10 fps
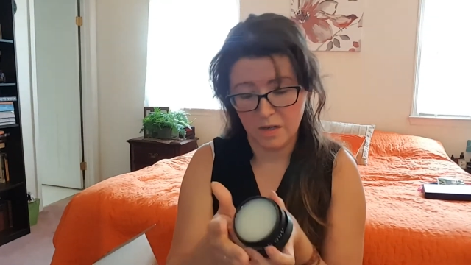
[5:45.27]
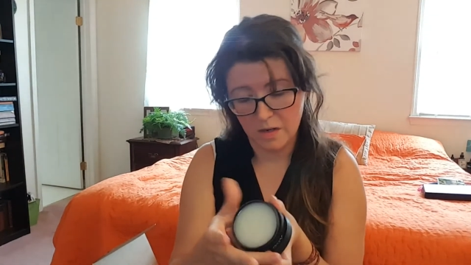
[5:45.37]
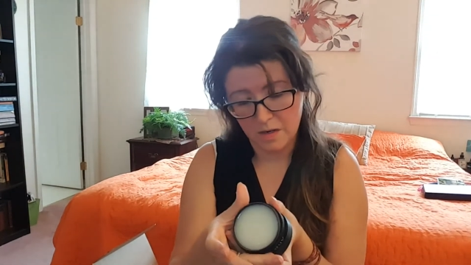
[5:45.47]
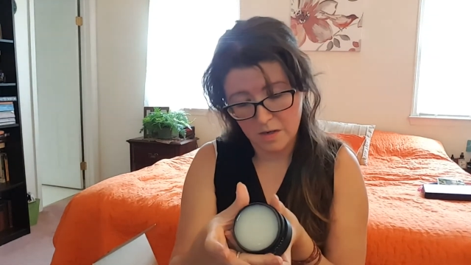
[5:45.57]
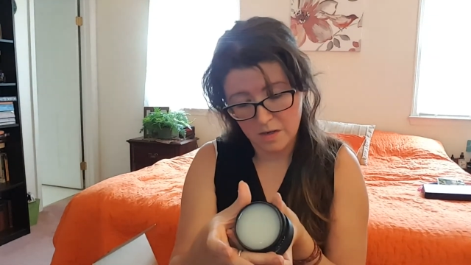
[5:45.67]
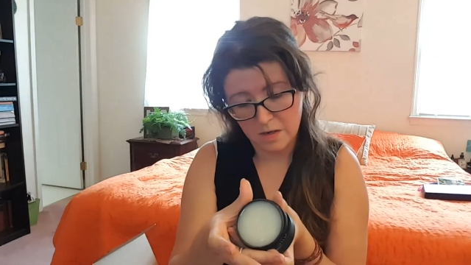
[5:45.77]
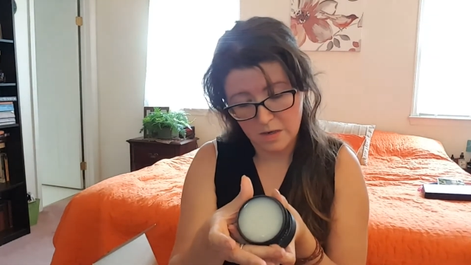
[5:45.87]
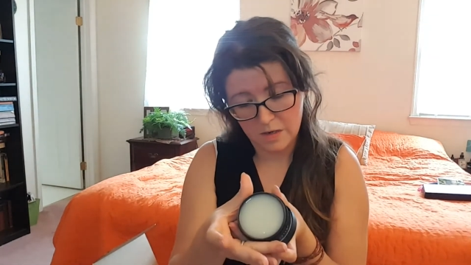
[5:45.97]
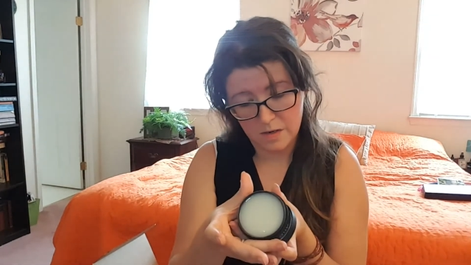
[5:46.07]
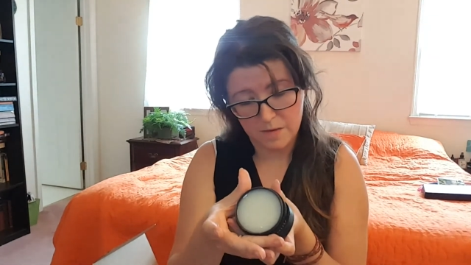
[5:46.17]

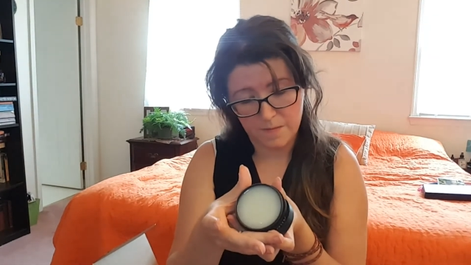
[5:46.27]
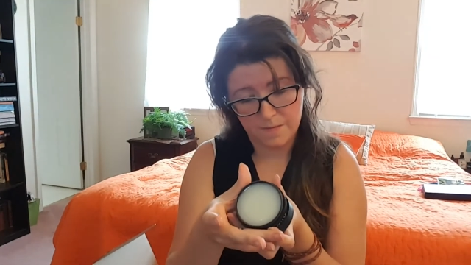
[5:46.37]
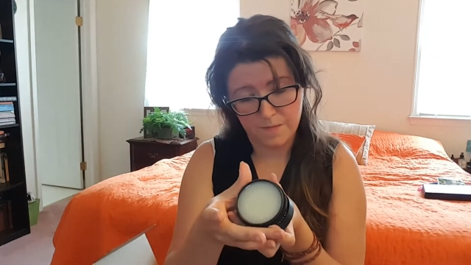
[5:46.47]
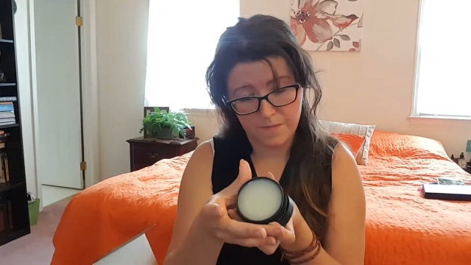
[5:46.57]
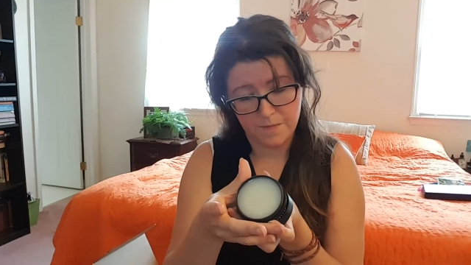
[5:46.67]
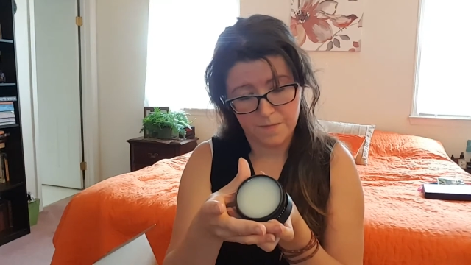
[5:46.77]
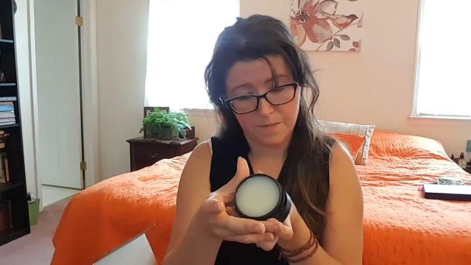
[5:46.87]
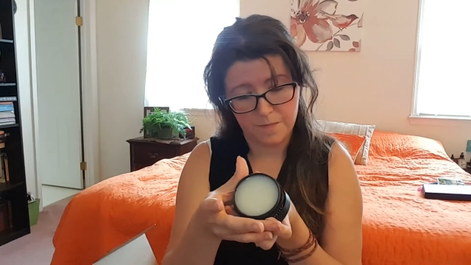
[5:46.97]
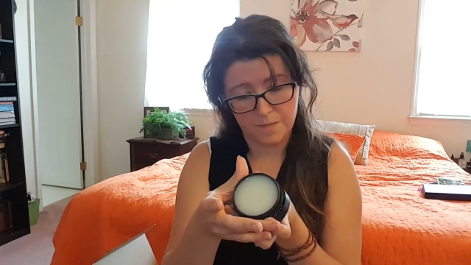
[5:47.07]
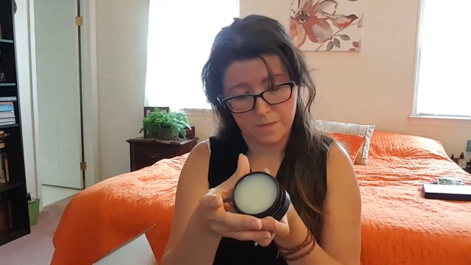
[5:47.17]

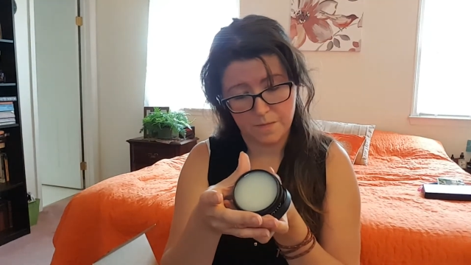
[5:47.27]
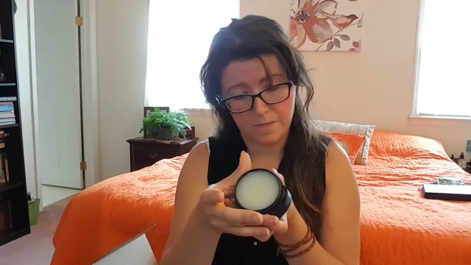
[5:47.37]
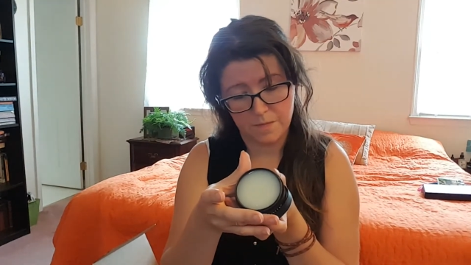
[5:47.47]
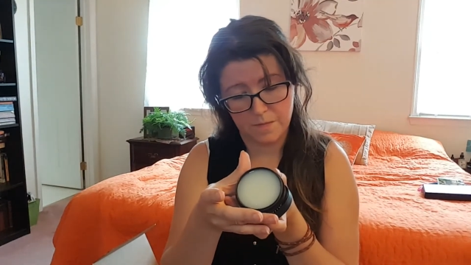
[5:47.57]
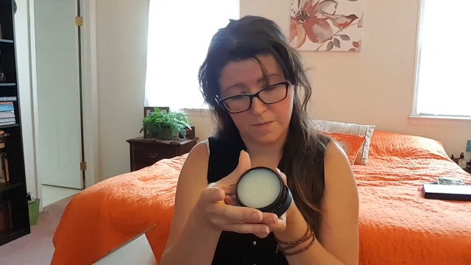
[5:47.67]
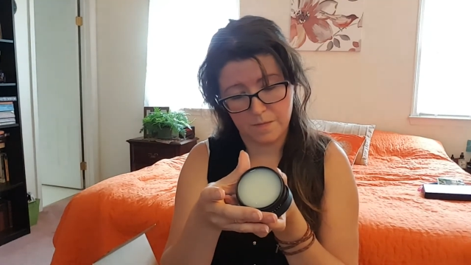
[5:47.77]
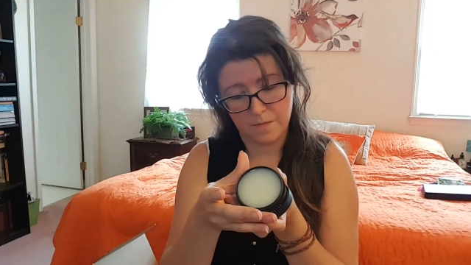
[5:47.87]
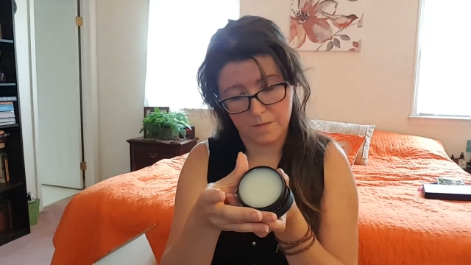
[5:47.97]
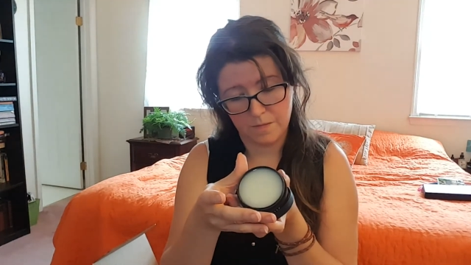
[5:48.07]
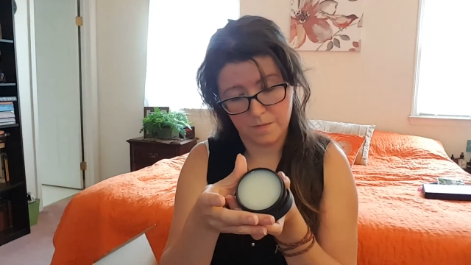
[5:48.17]

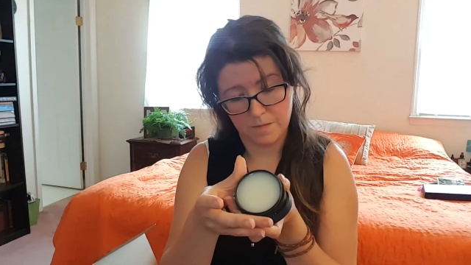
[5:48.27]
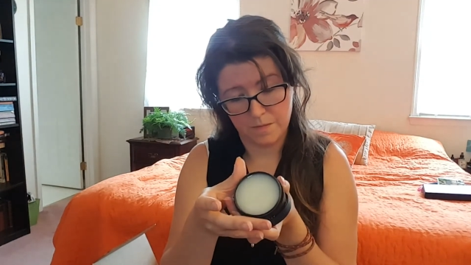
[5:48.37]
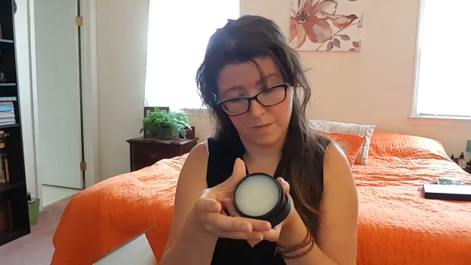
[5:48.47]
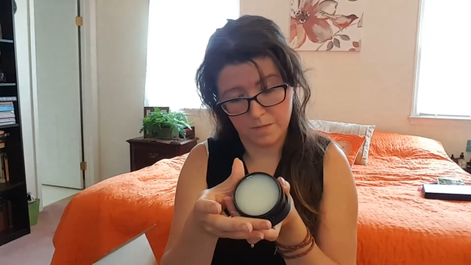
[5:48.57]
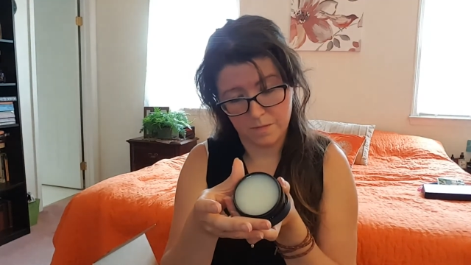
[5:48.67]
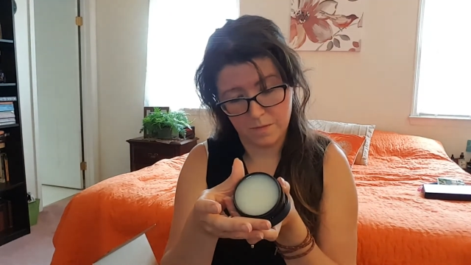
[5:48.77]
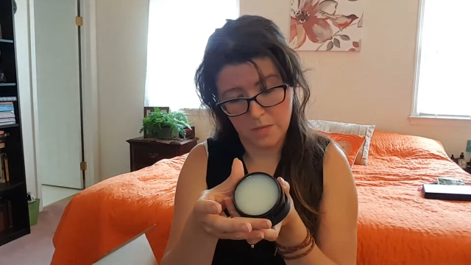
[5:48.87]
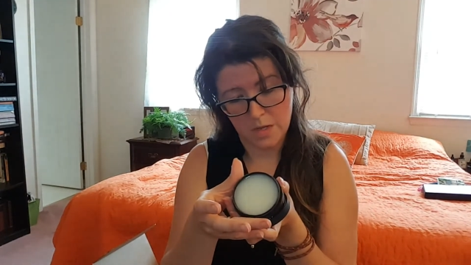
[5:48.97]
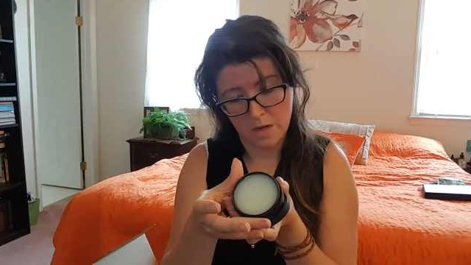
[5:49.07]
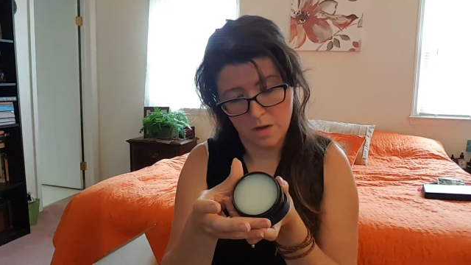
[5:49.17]
(silence)